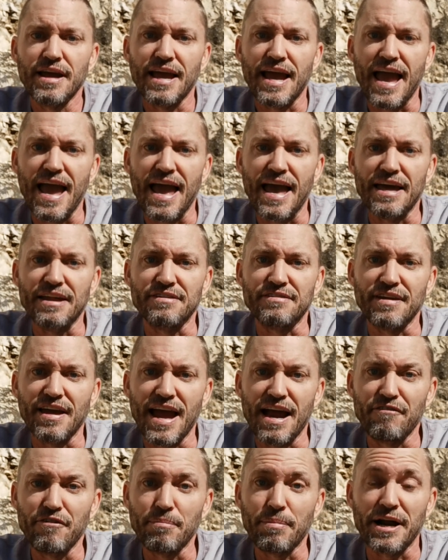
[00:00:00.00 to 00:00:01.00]
And
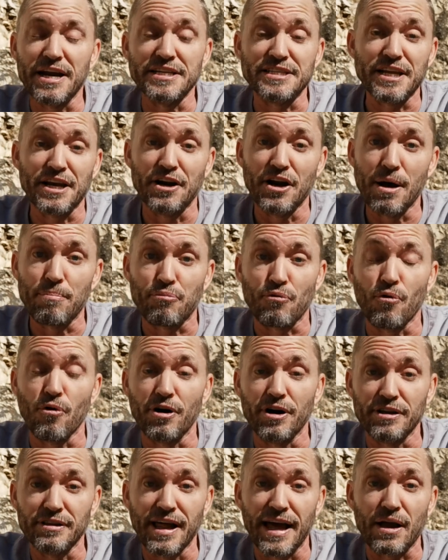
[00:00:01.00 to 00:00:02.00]
everybody's in an
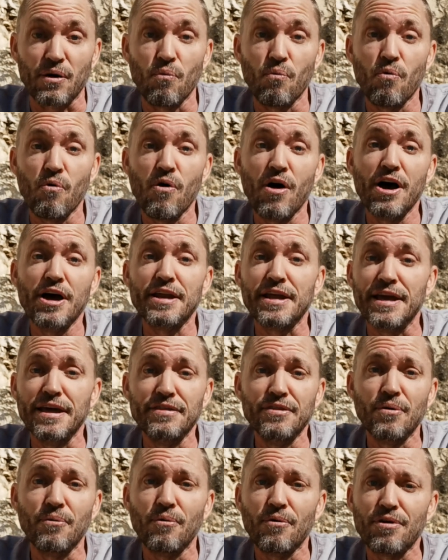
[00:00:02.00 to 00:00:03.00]
uproar and like, what
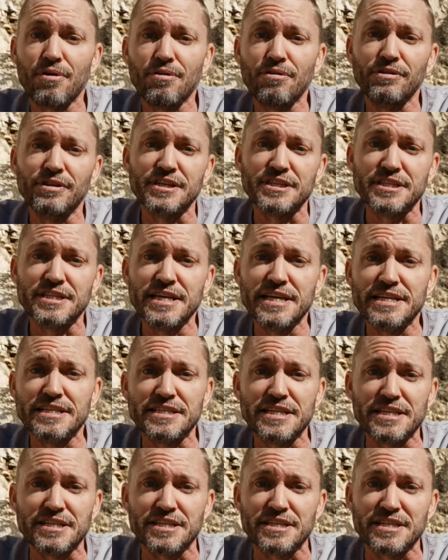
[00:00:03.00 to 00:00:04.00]
in the world is this?
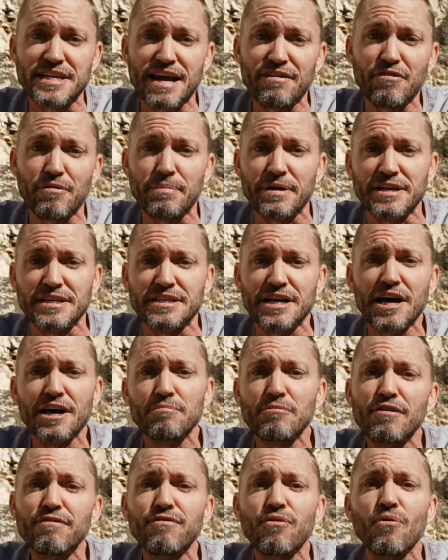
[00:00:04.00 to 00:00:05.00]
This has never been
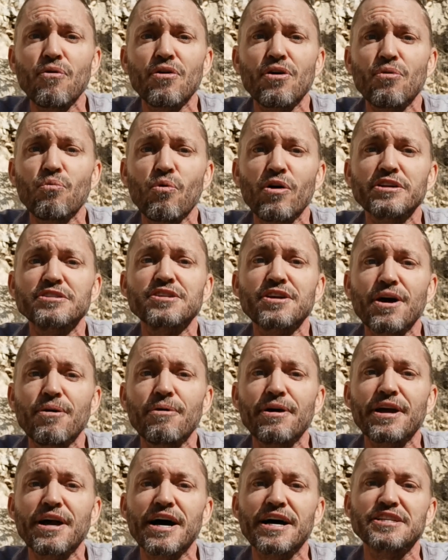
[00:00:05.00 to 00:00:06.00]
done before. What's
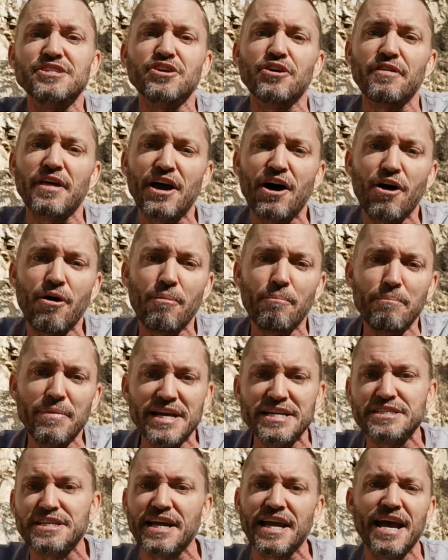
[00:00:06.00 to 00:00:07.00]
going on? So they all
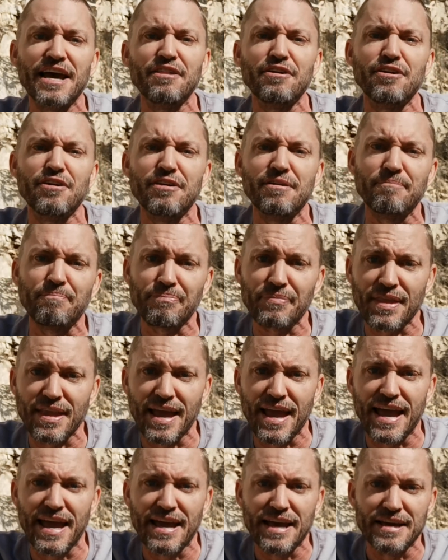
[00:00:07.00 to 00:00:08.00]
meet together
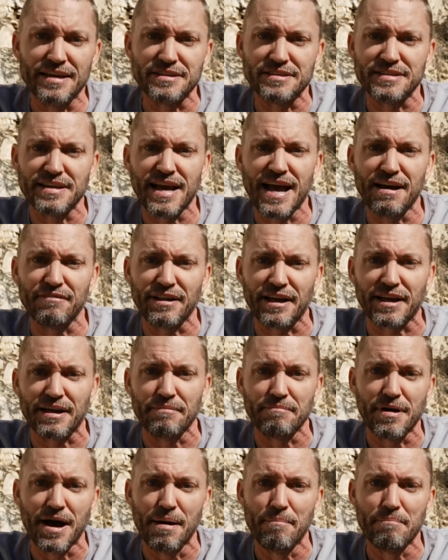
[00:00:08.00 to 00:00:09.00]
and have like
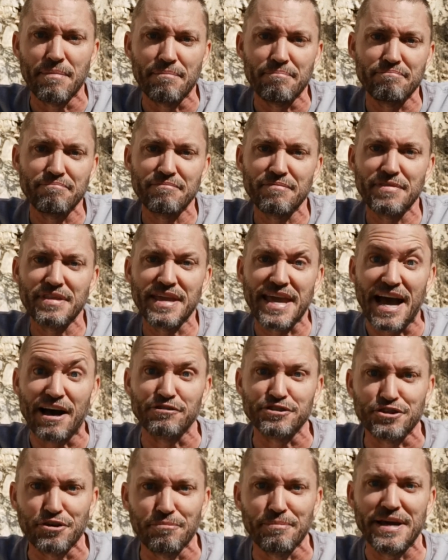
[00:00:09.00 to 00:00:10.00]
a
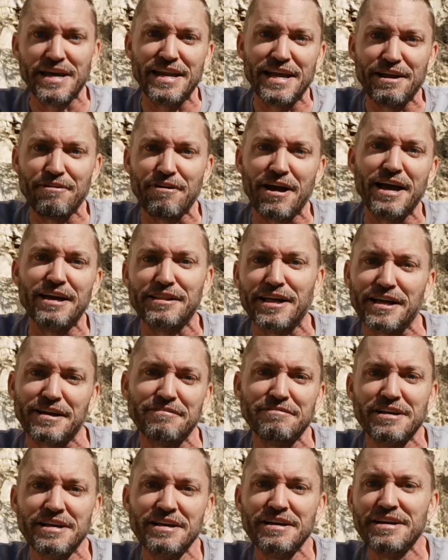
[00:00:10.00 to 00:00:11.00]
council meeting, right? Like
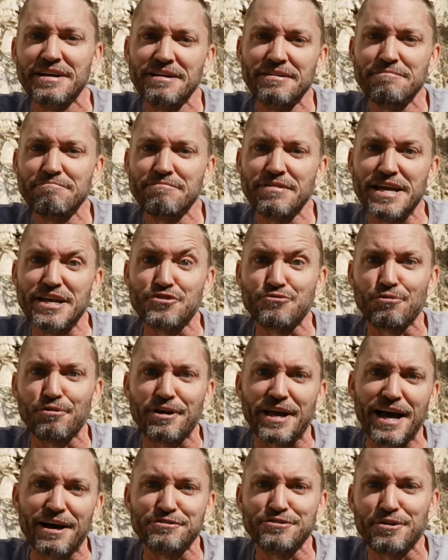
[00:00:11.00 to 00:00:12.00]
a Israel
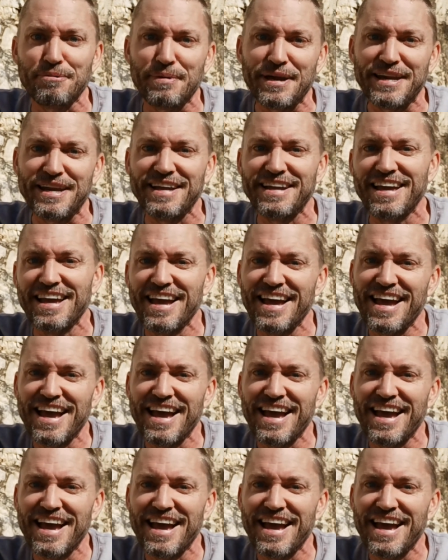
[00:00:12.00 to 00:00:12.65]
council meeting.